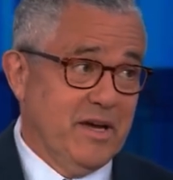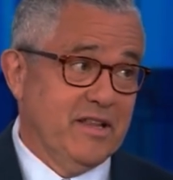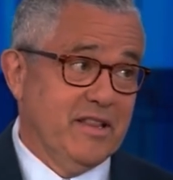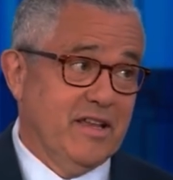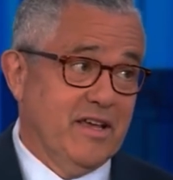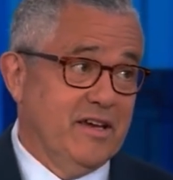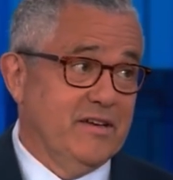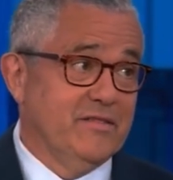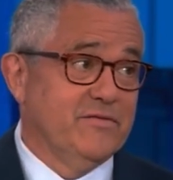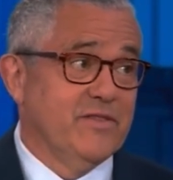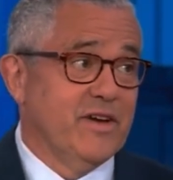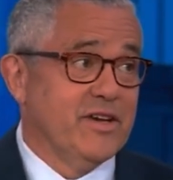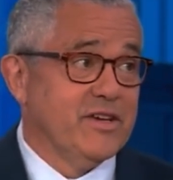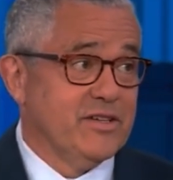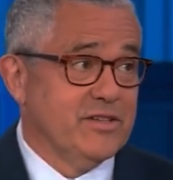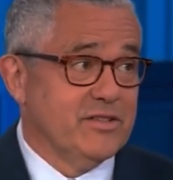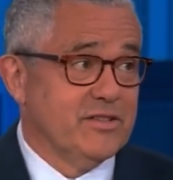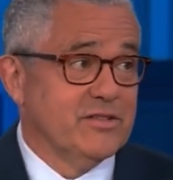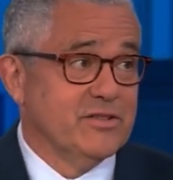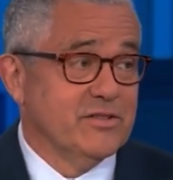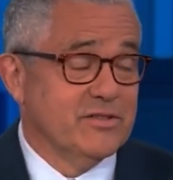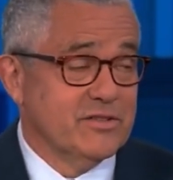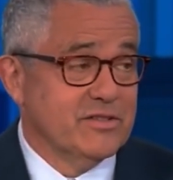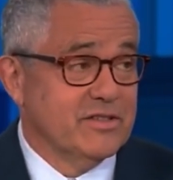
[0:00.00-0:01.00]
life, I can
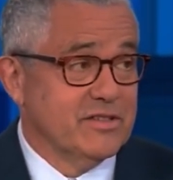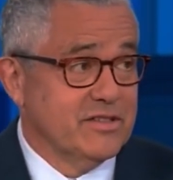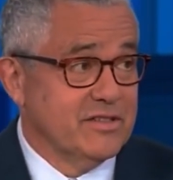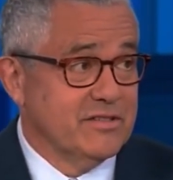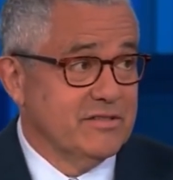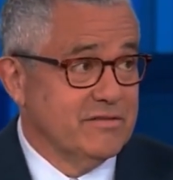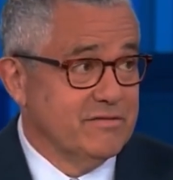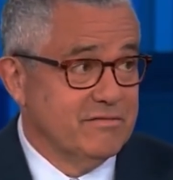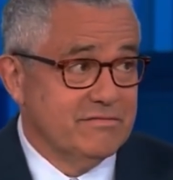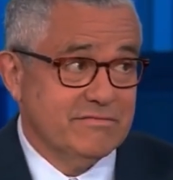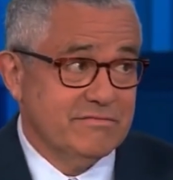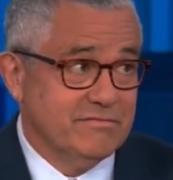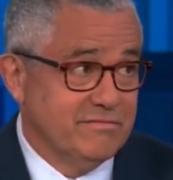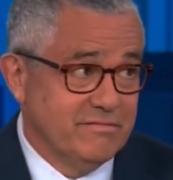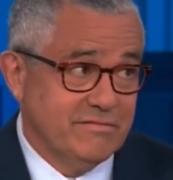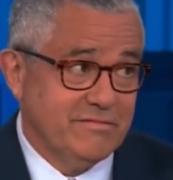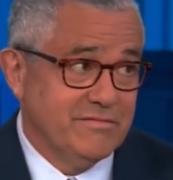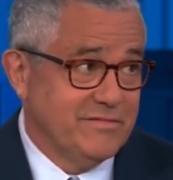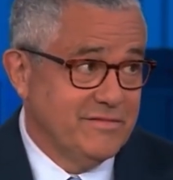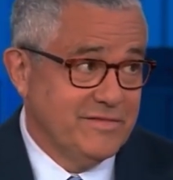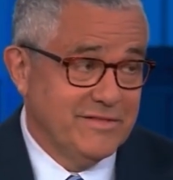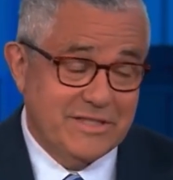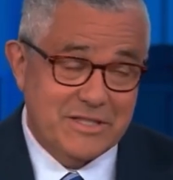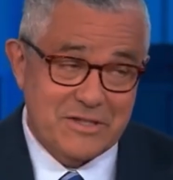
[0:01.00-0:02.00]
certainly
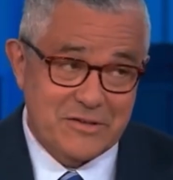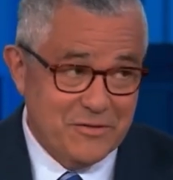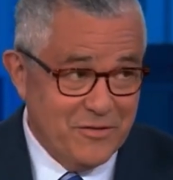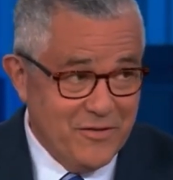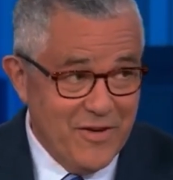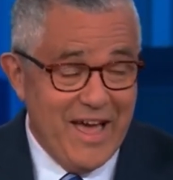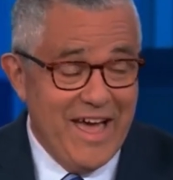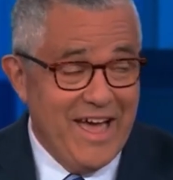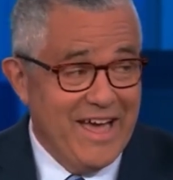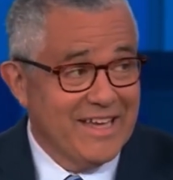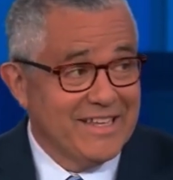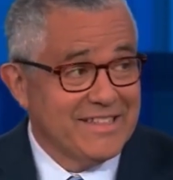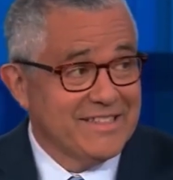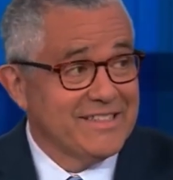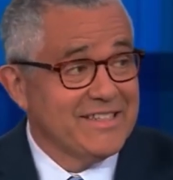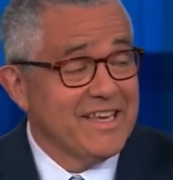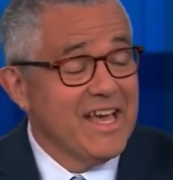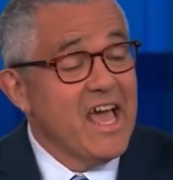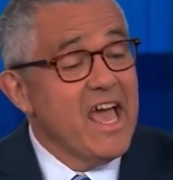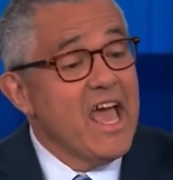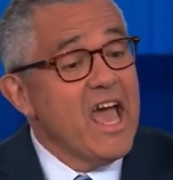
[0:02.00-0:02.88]
confess,